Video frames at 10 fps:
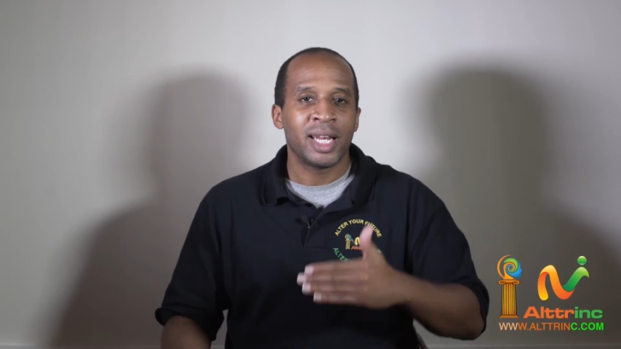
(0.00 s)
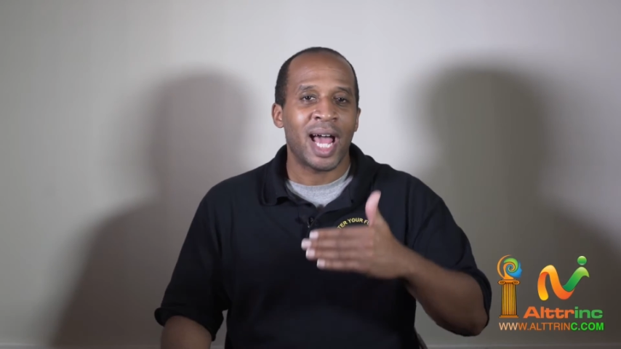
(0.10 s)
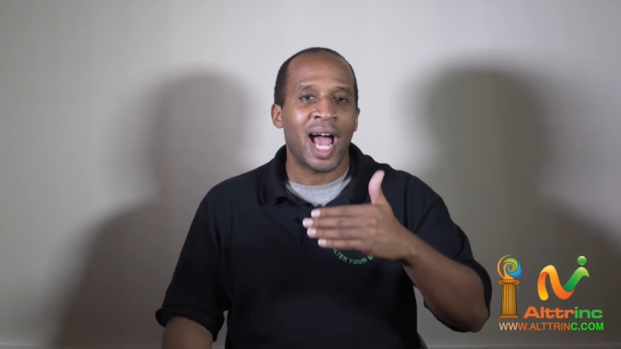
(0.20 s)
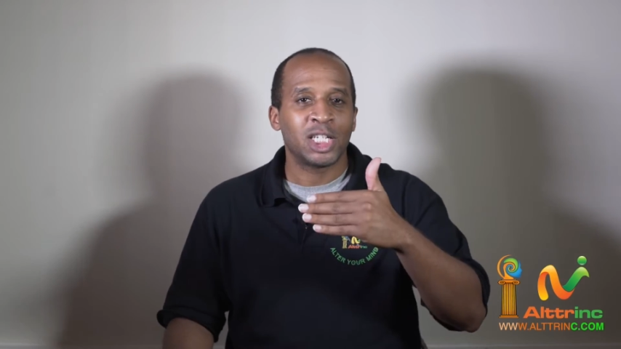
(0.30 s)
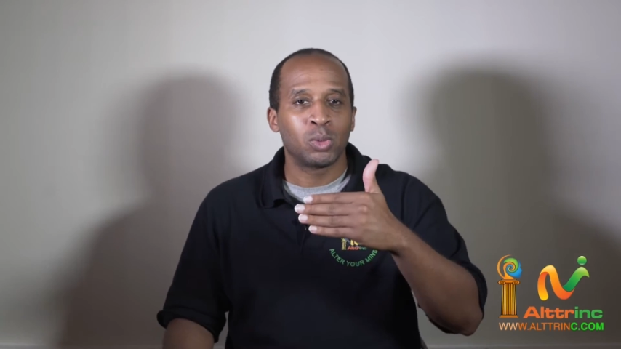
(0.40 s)

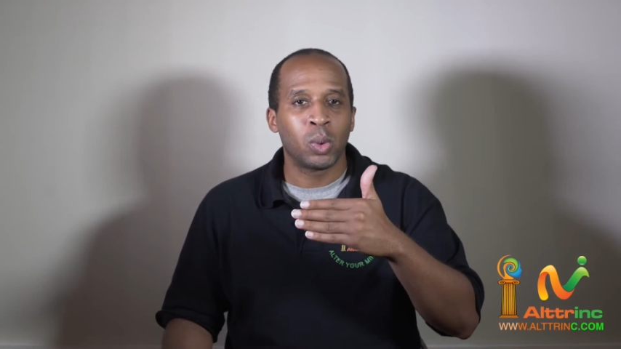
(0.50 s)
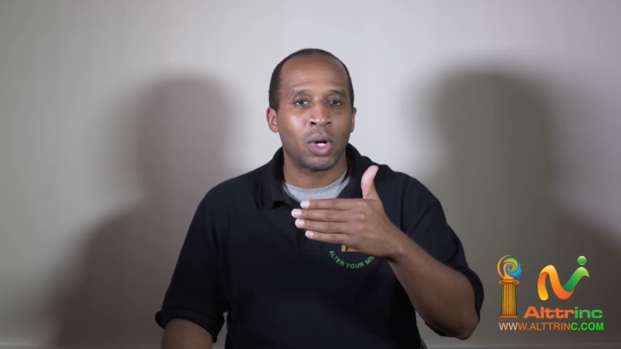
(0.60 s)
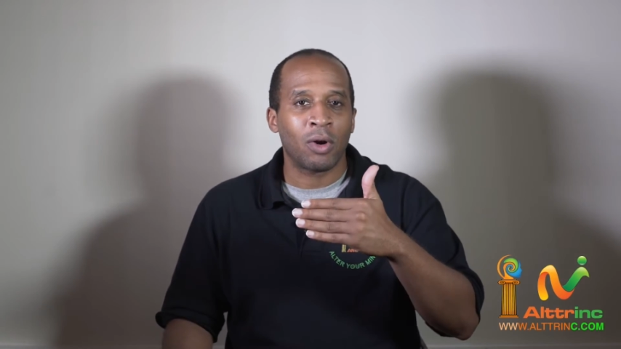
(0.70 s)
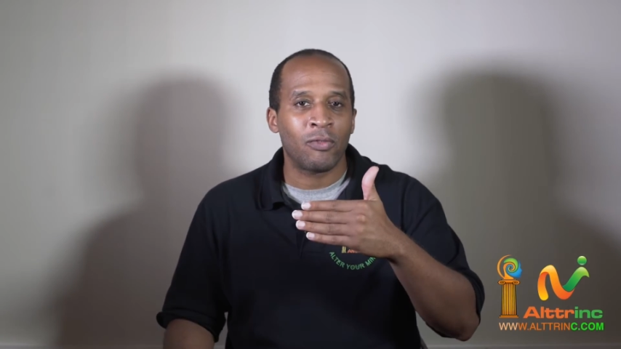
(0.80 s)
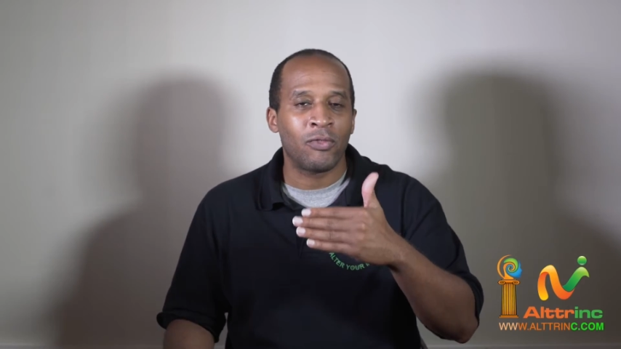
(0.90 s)
Now, as
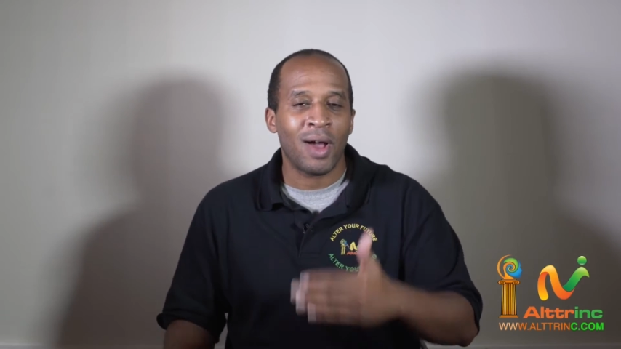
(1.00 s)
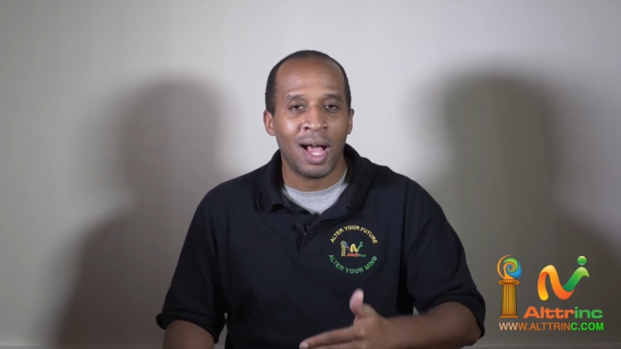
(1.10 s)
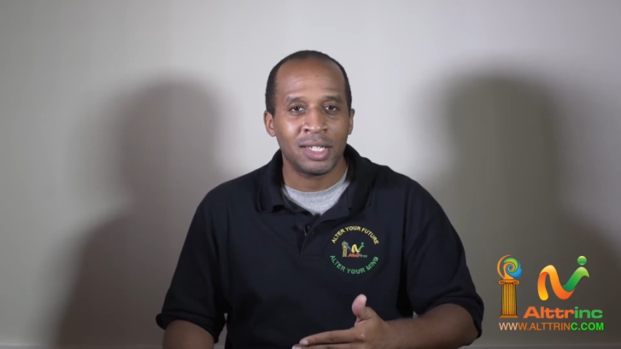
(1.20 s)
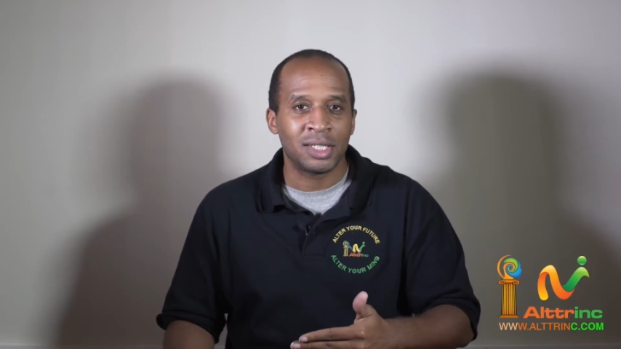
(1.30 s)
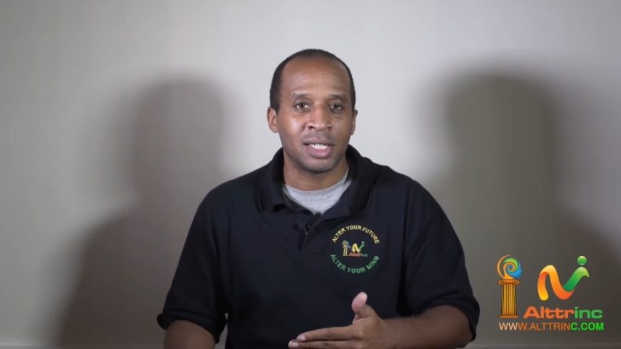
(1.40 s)
we're
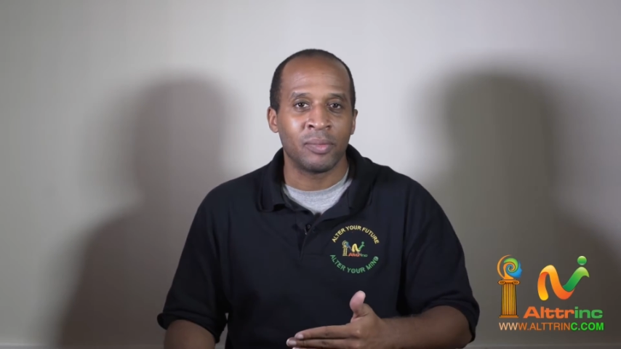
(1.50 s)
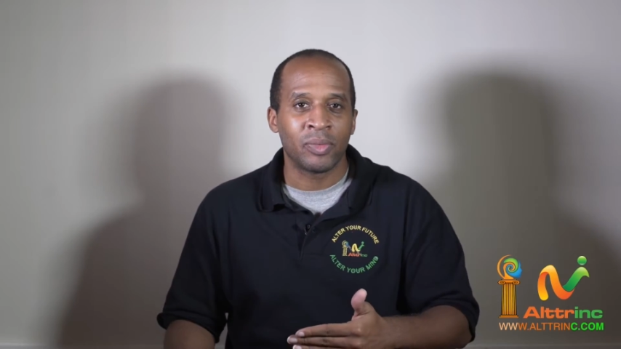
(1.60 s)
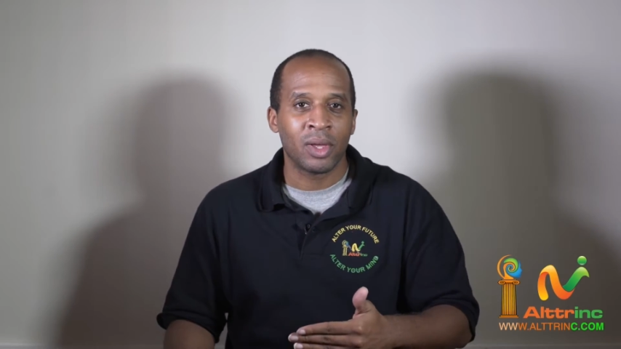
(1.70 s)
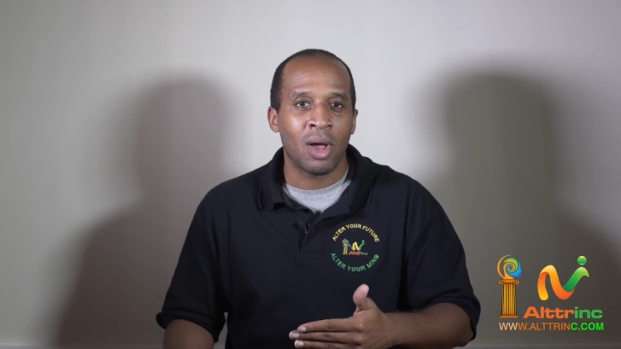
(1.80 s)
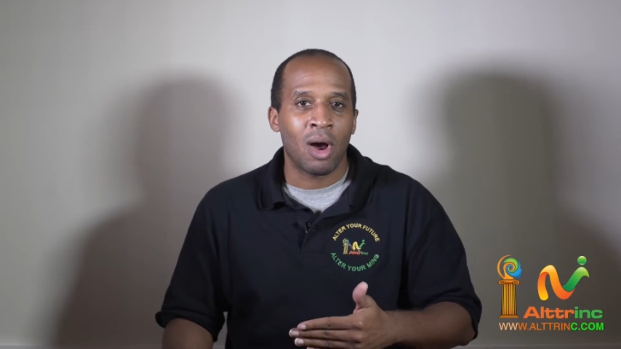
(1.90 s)
fasting,
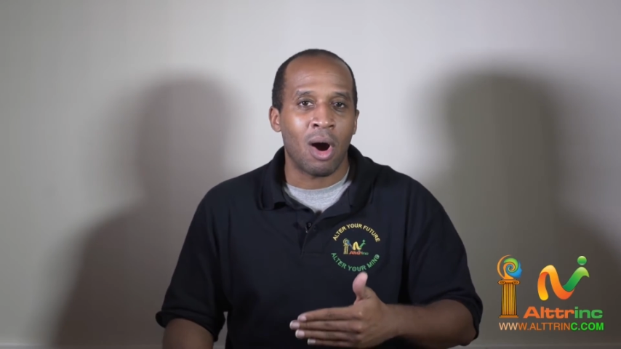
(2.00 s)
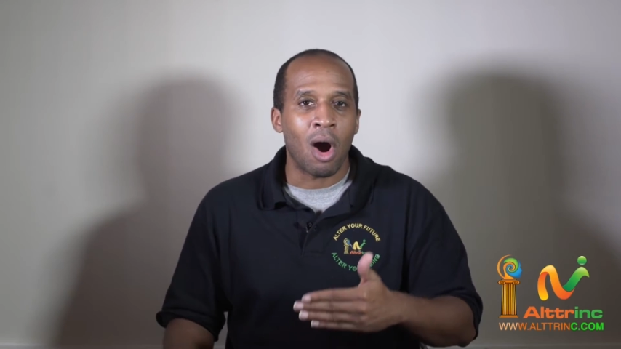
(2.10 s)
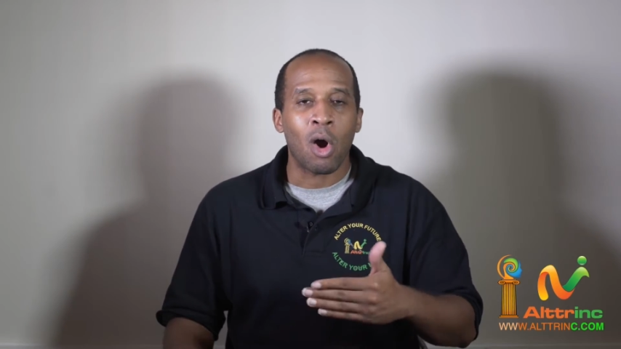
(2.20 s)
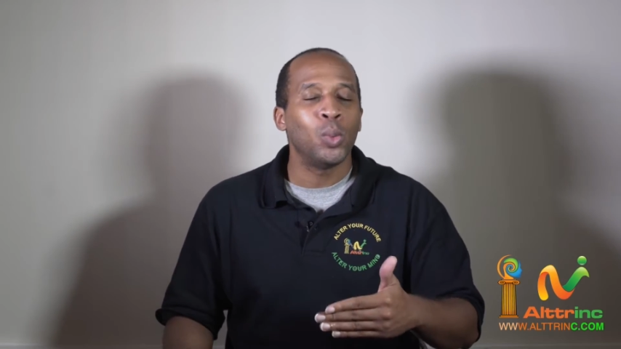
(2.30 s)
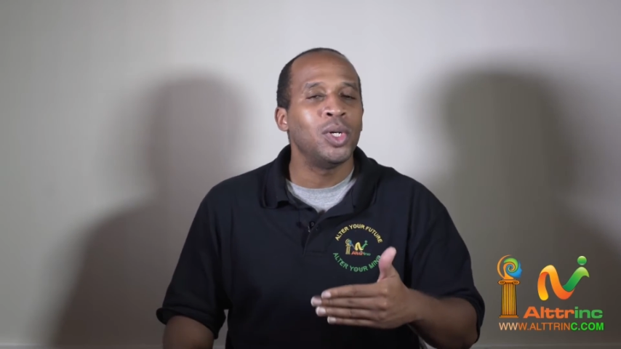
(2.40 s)

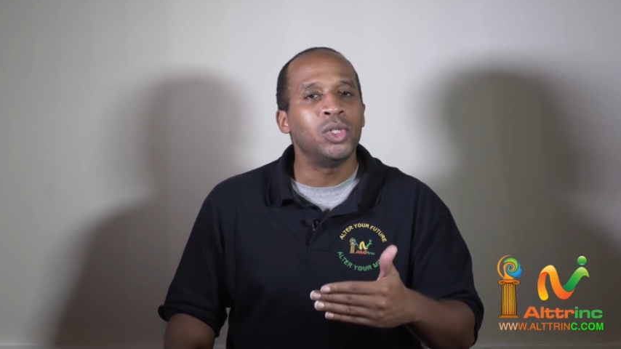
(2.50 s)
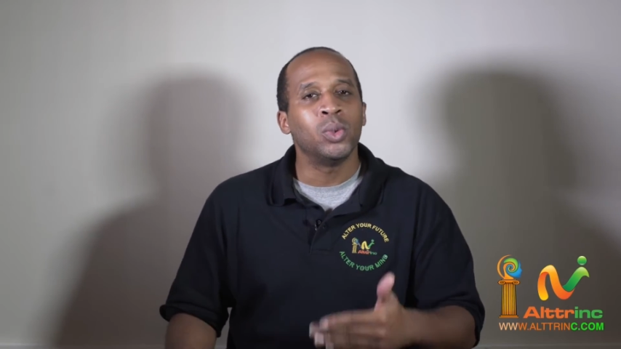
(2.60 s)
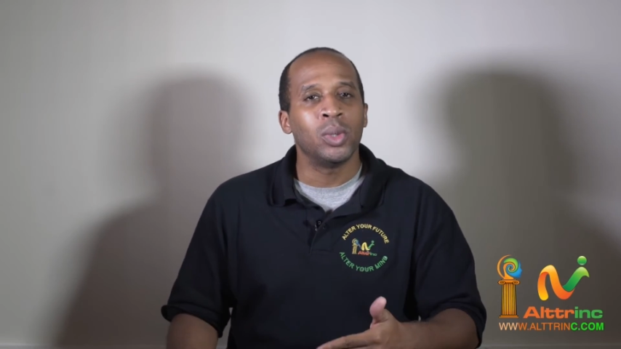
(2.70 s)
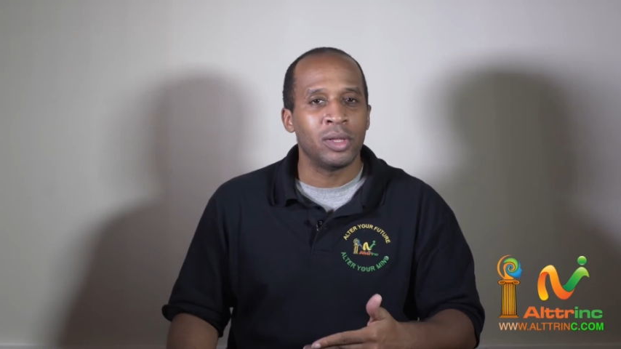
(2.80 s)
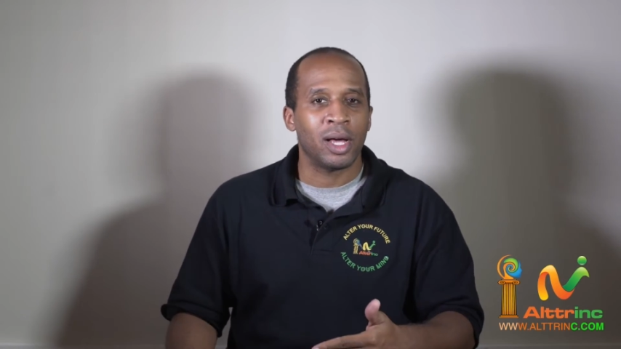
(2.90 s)
are we
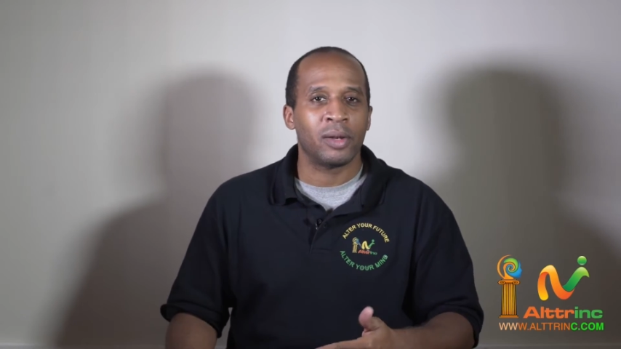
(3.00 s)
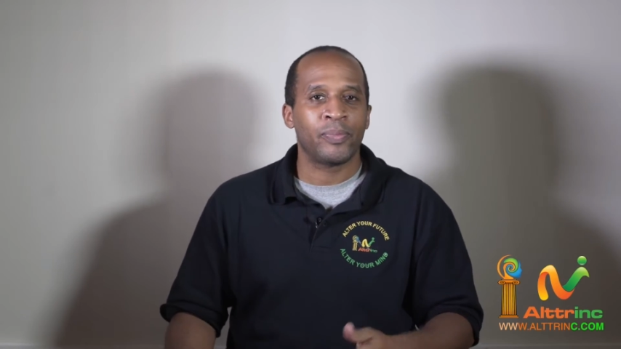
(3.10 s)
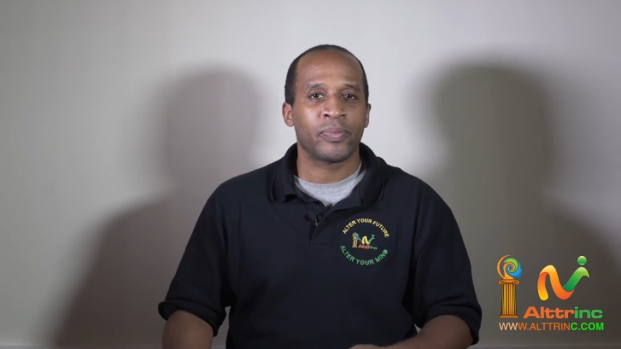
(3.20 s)
doing that?